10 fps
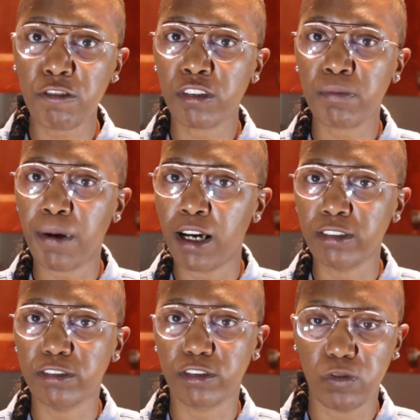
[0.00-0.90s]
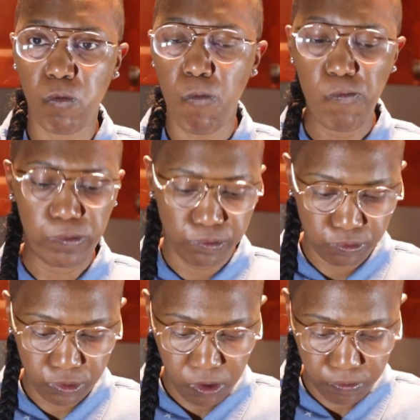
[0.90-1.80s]
Perfect balance
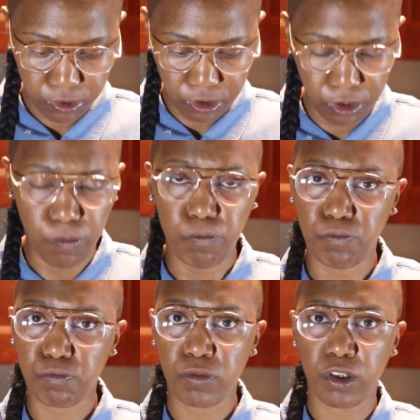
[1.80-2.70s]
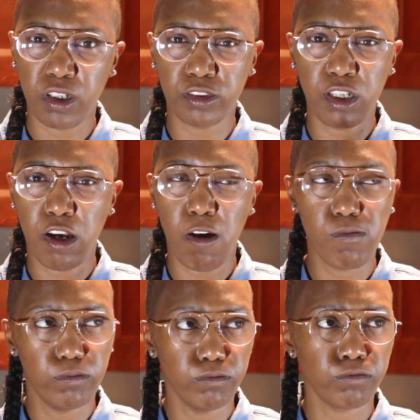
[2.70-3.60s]
too, because
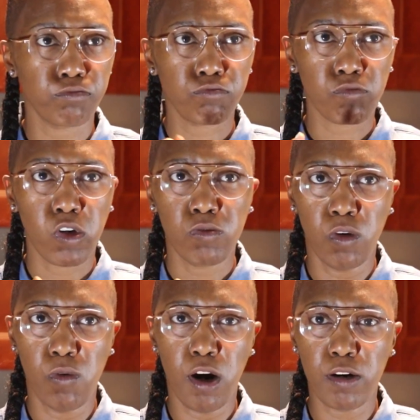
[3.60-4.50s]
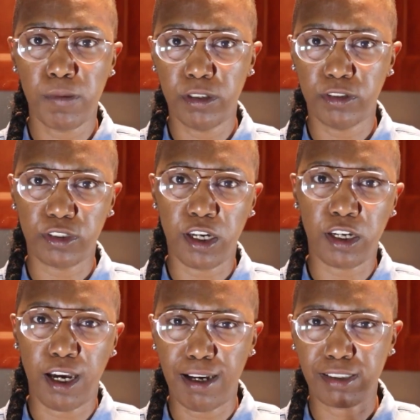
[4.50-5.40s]
the watermelon
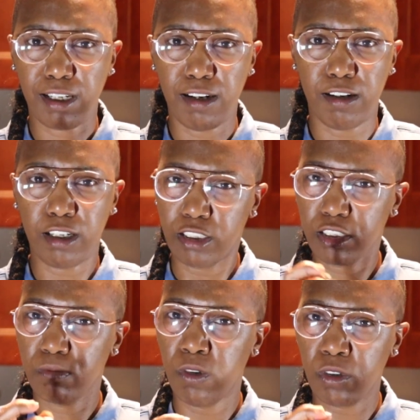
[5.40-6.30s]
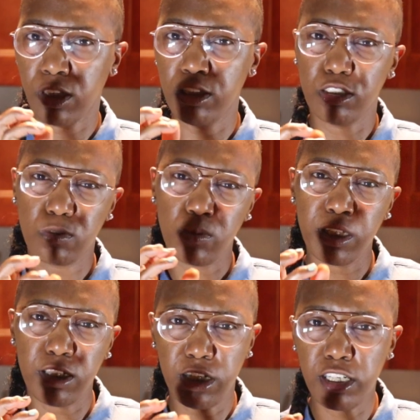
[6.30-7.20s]
steak has kind of like a smoky
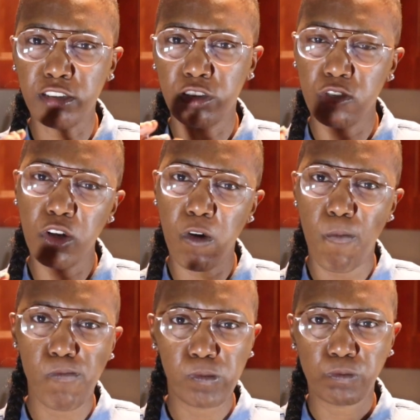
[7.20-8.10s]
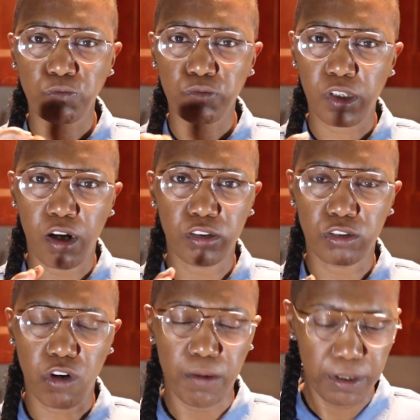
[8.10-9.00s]
sweet heat to it.
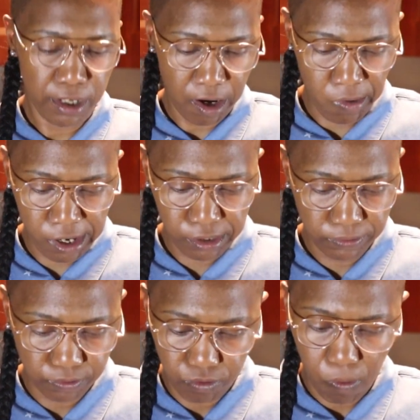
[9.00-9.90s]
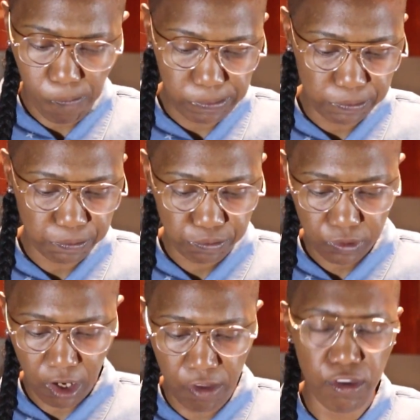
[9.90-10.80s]
I'll describe it that way.
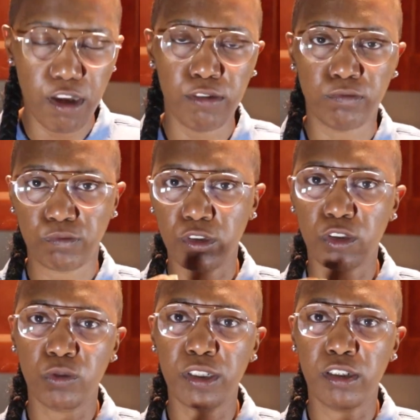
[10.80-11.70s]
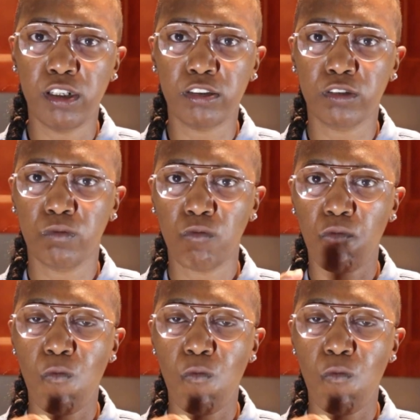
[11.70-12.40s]
And then the sweetness